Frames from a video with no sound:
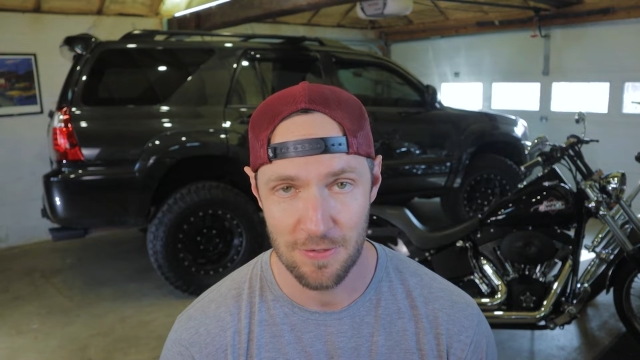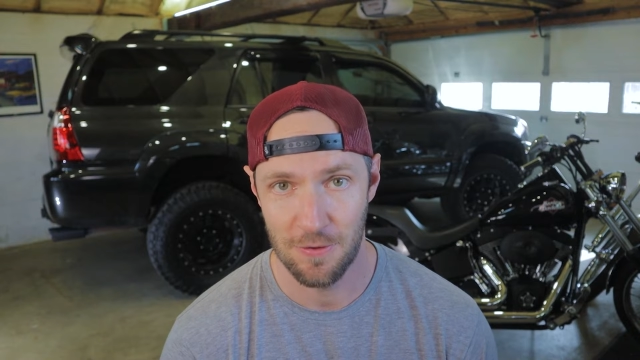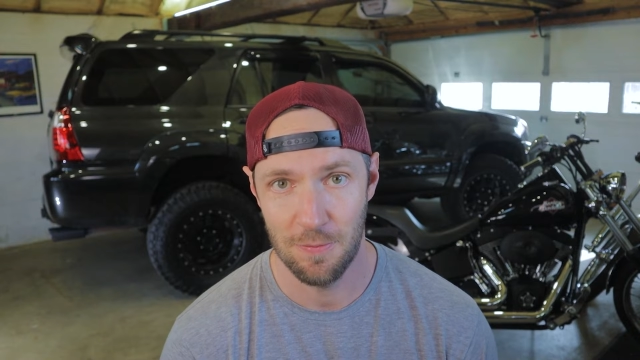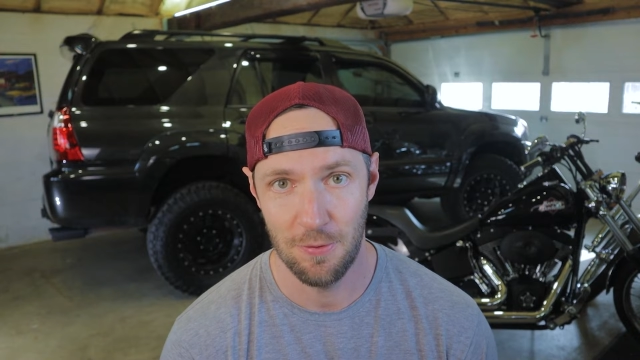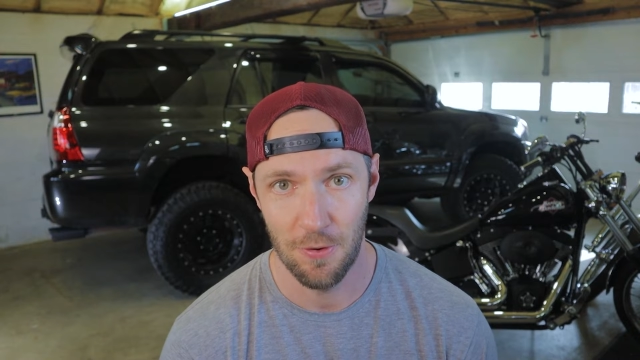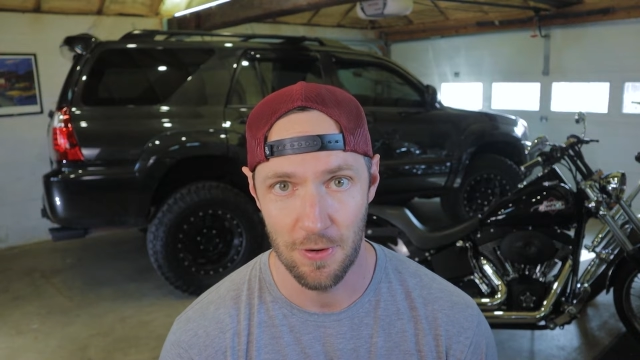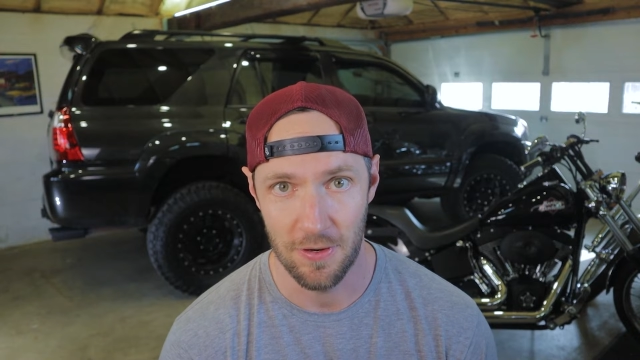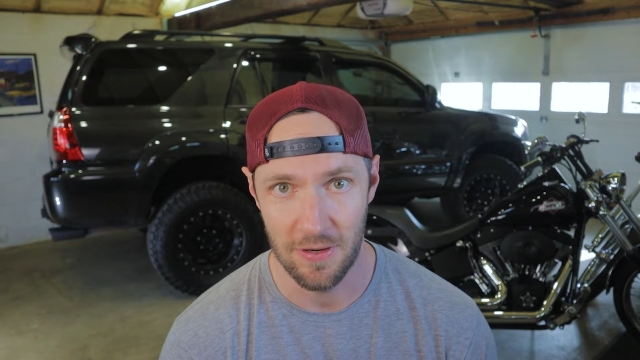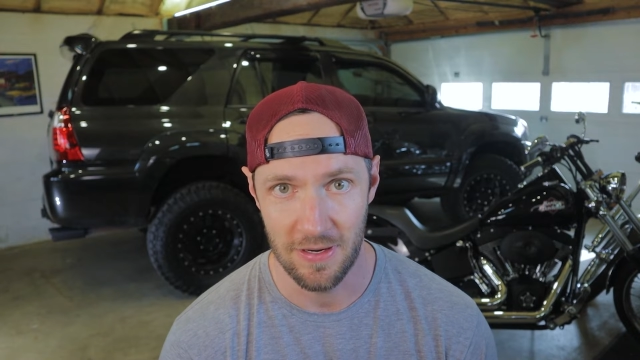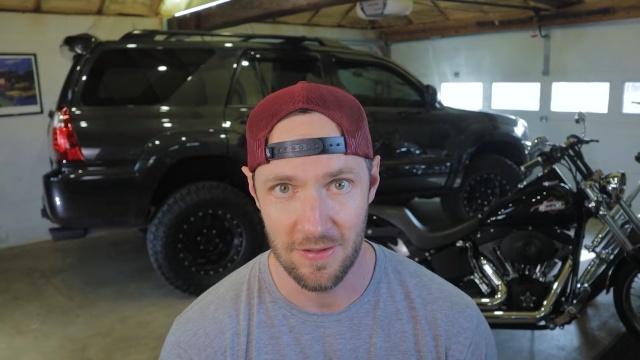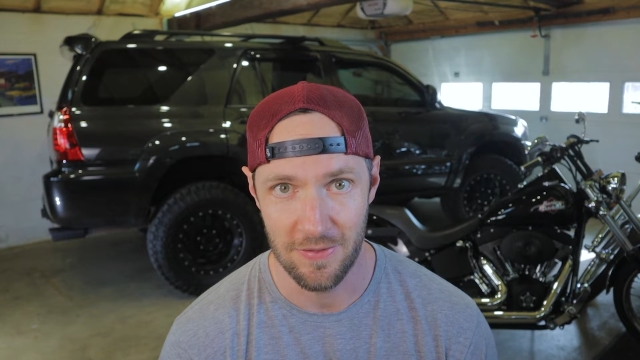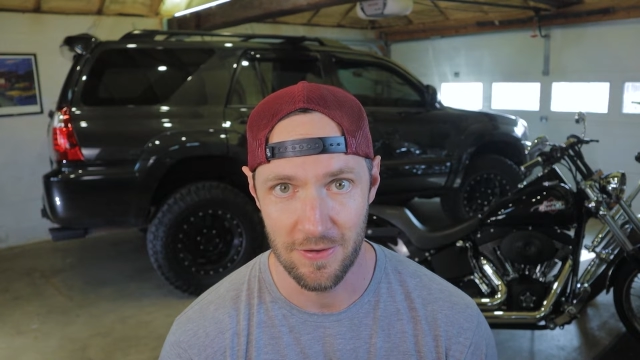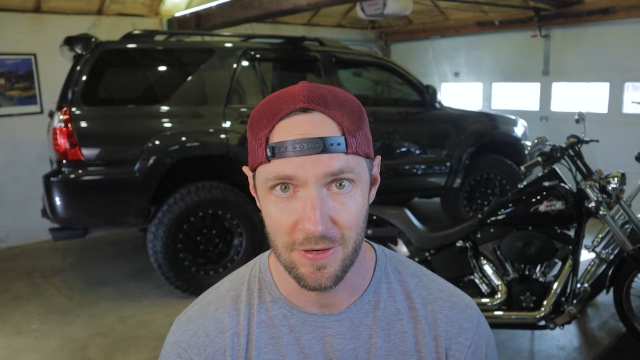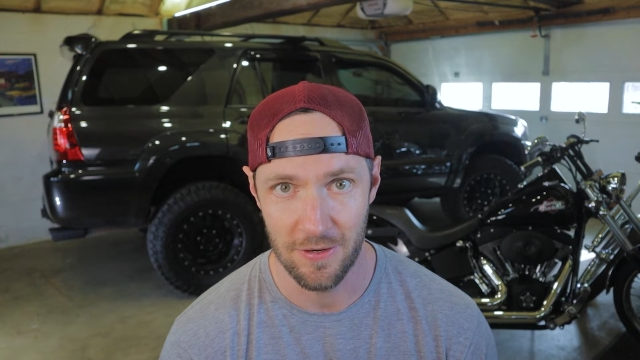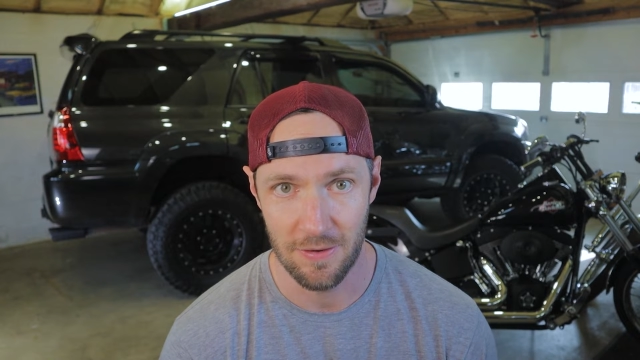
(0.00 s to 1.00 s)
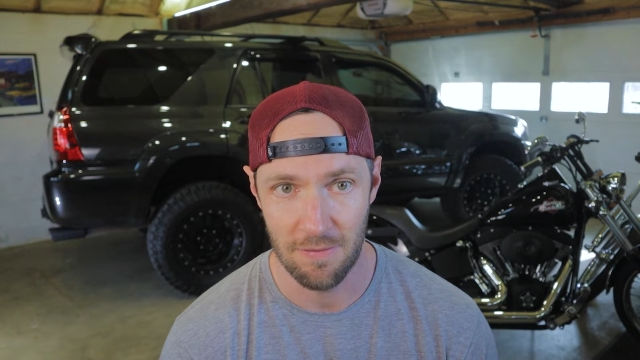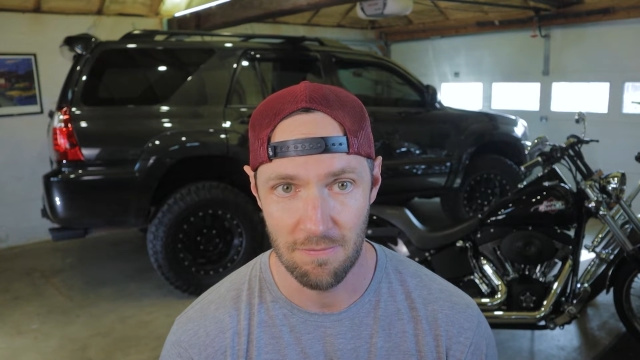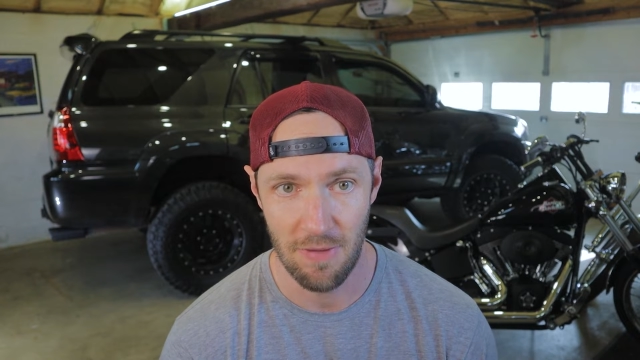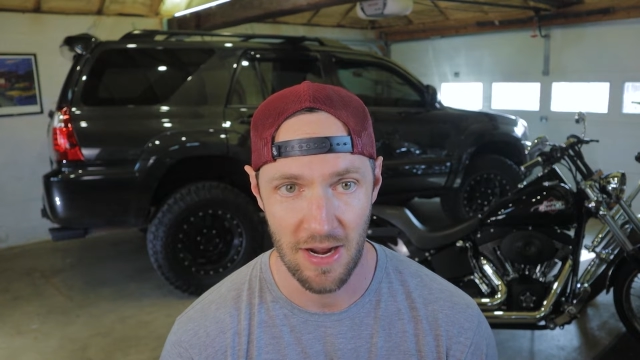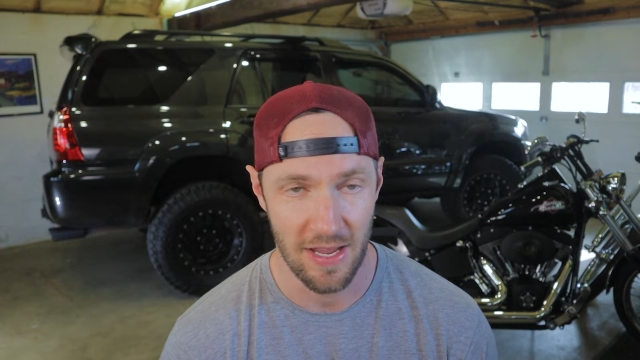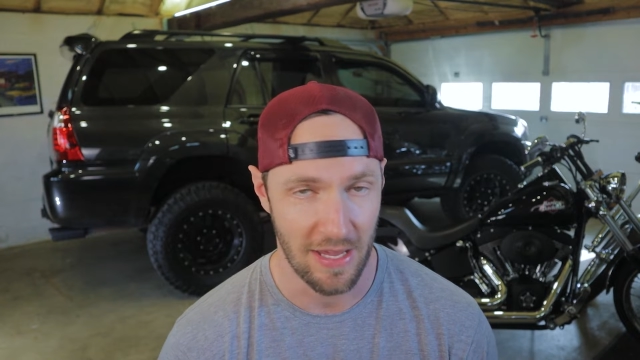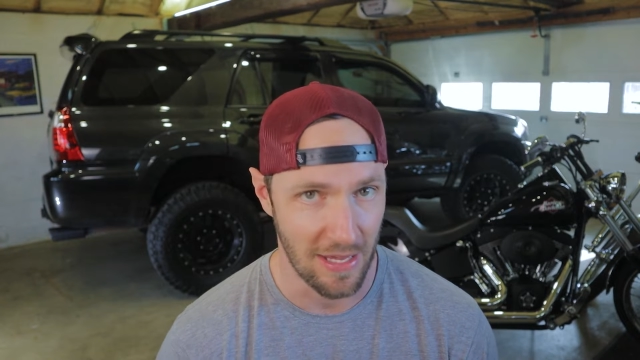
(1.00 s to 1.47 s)
report either
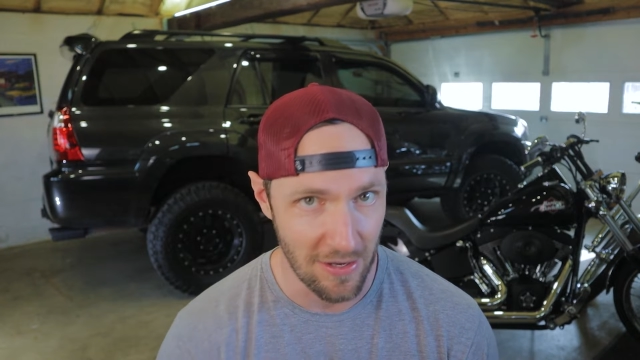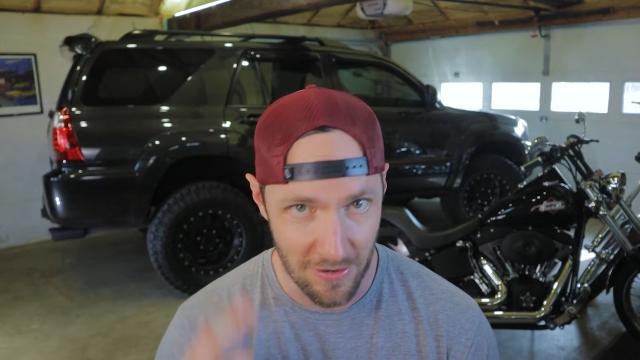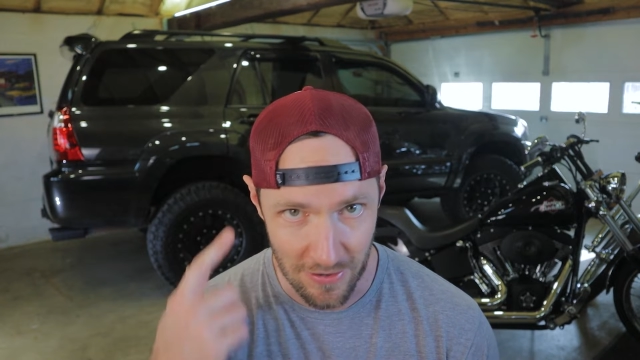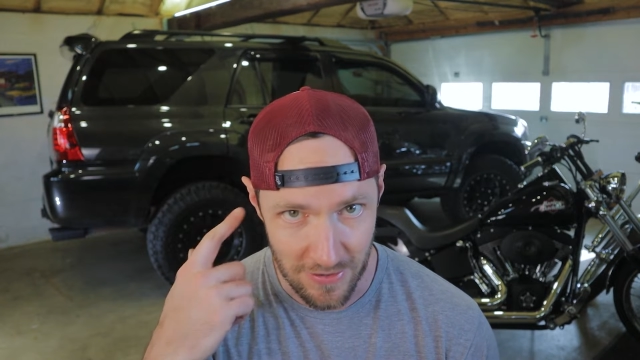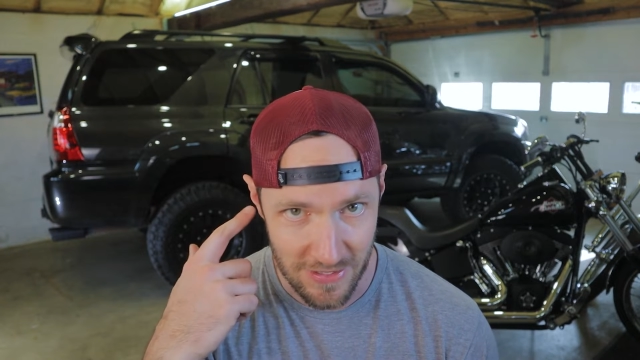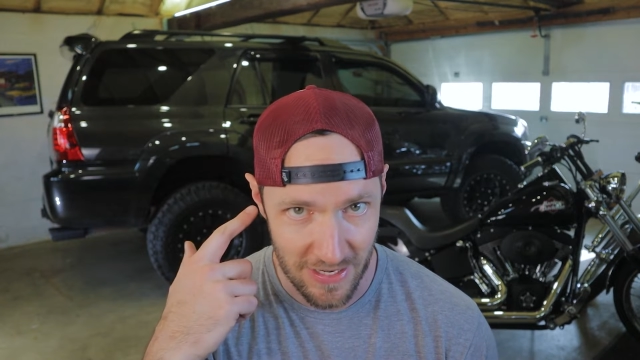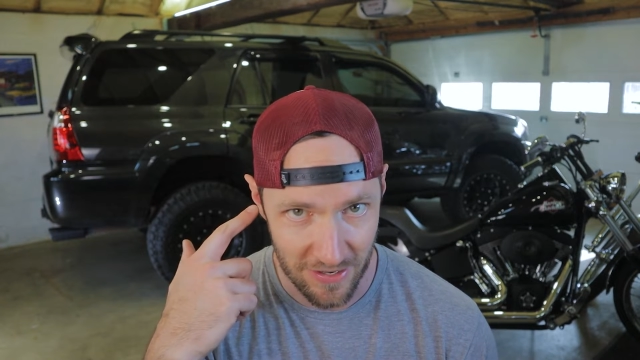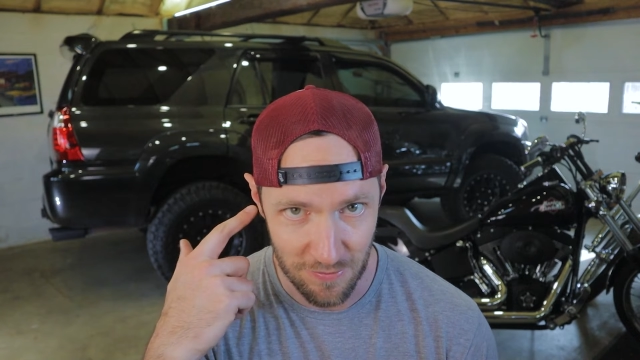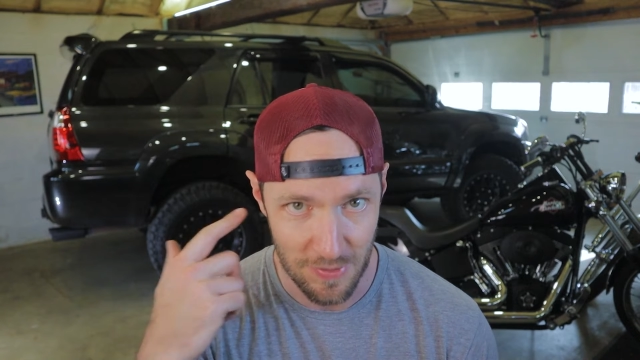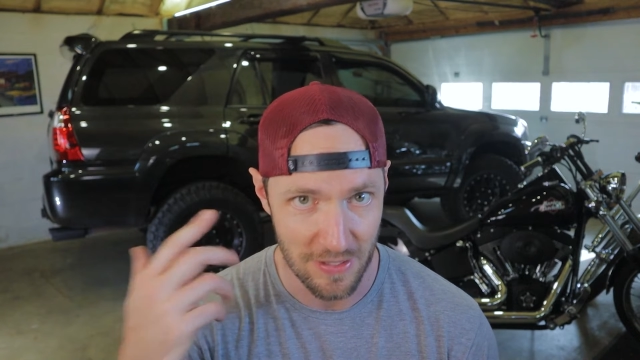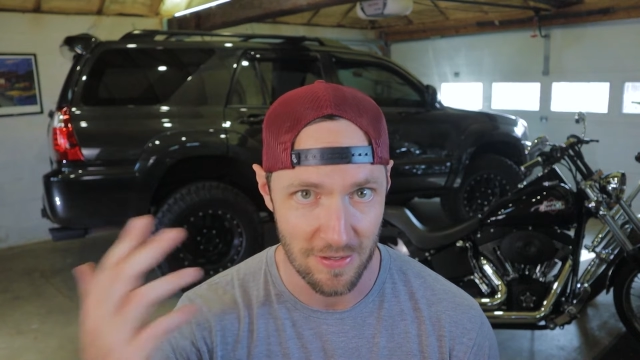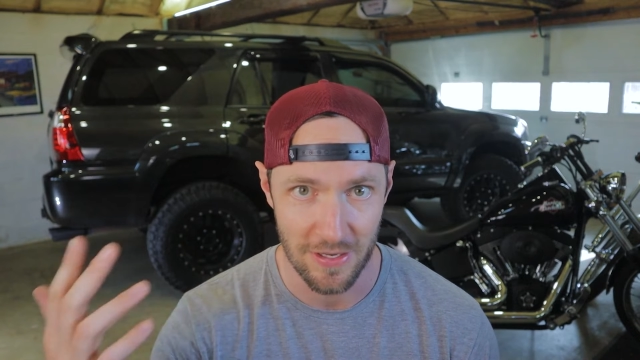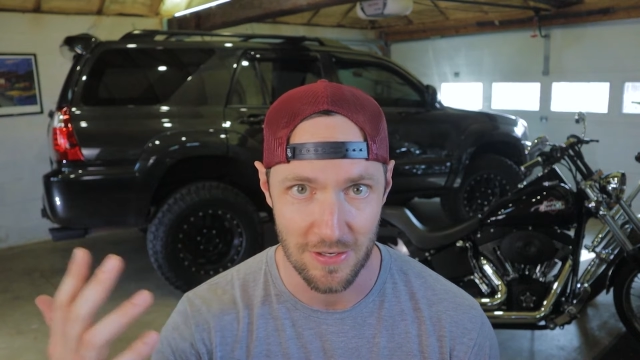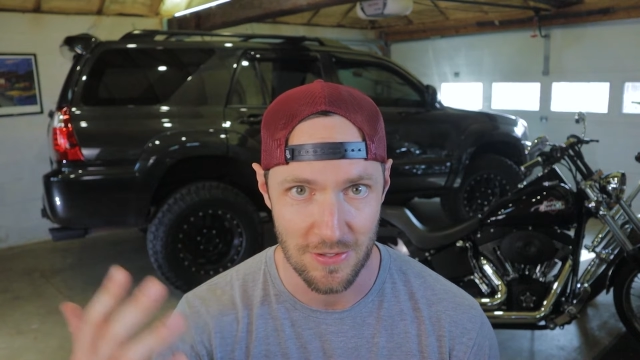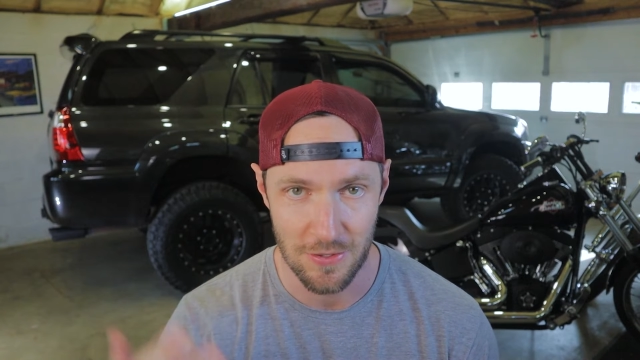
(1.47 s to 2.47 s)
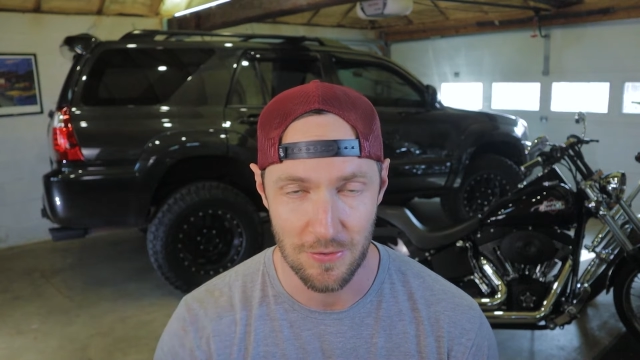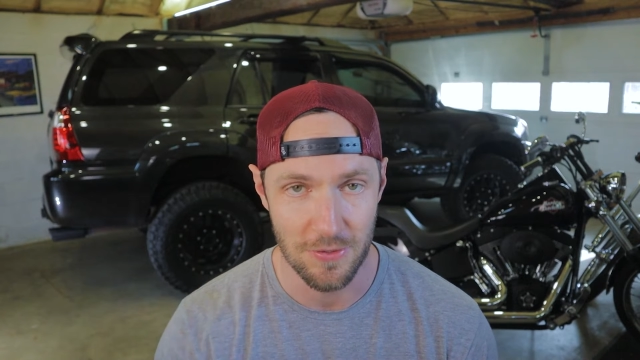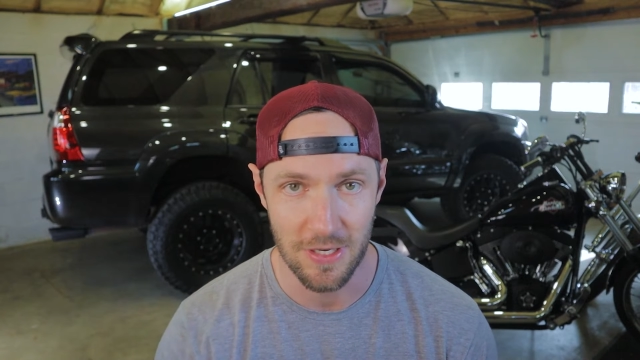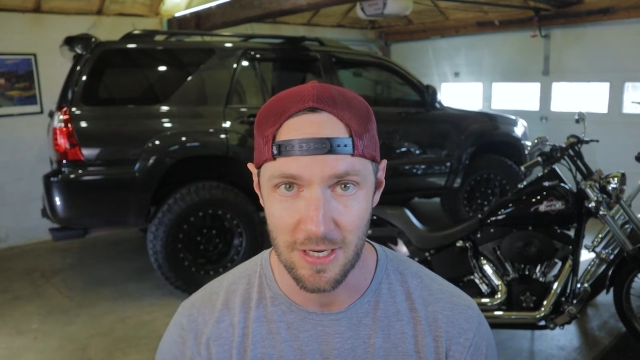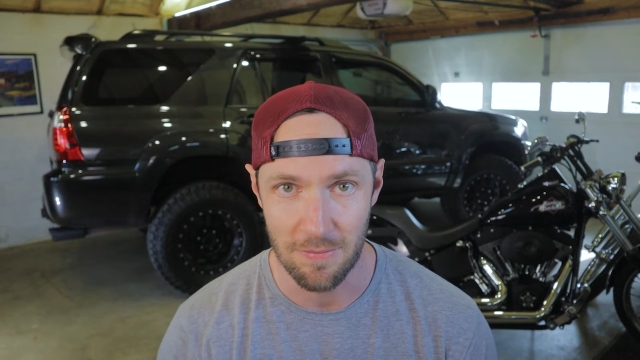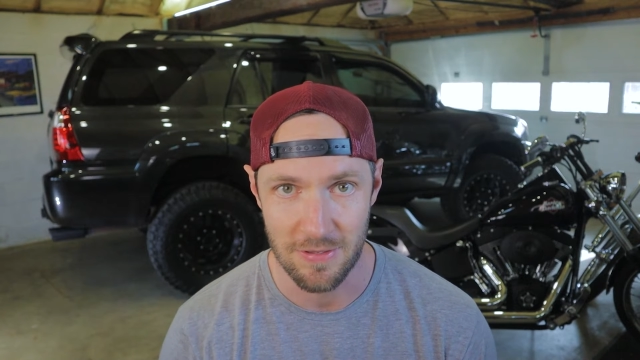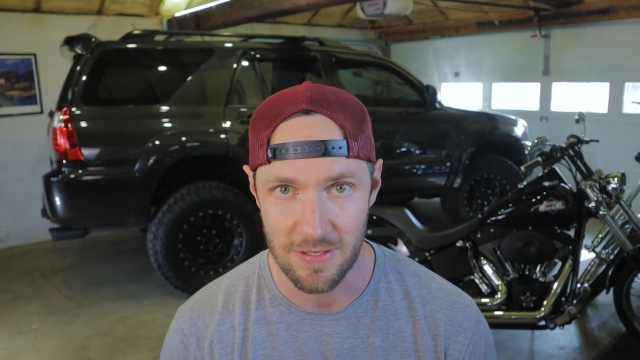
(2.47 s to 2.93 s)
my ears have been like
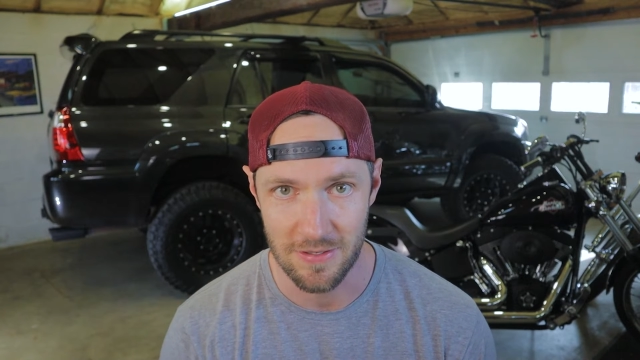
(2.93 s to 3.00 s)
tuned up